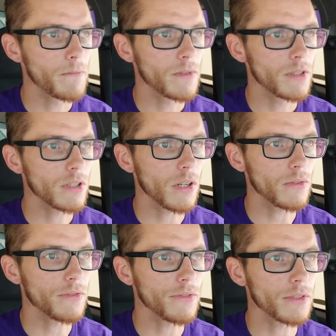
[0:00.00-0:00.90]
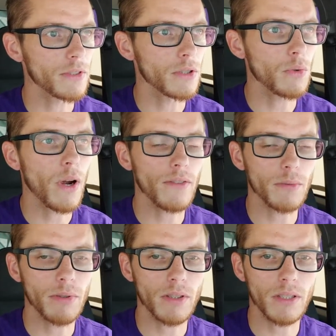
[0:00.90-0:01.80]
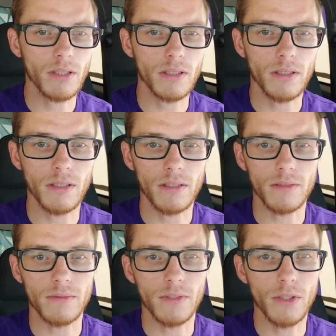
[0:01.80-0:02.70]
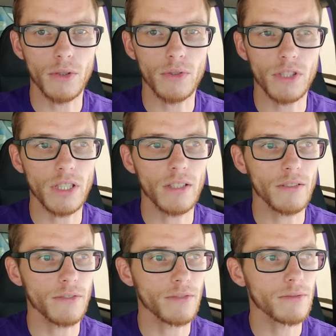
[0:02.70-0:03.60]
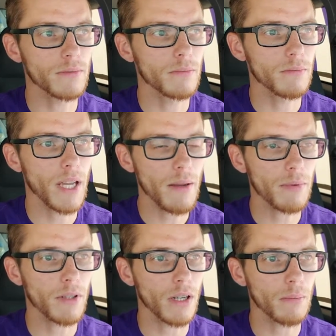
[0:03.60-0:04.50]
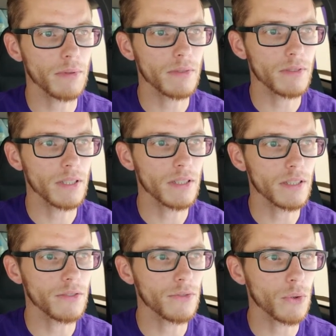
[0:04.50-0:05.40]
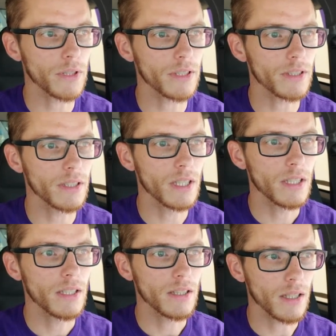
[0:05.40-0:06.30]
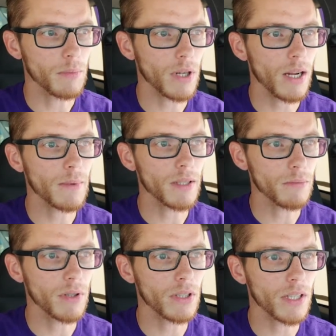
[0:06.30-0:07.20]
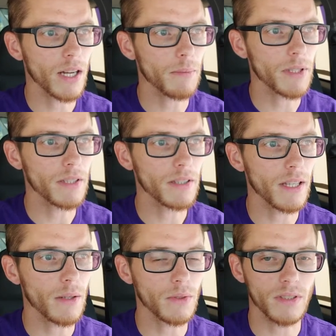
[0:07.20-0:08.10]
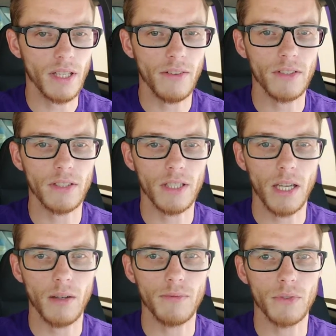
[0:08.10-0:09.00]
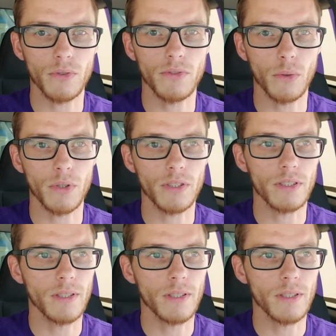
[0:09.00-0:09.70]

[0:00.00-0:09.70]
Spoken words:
So for whoever put the new sheet of paper up in this foyer, they primed it and put it up, and that was definitely helpful for,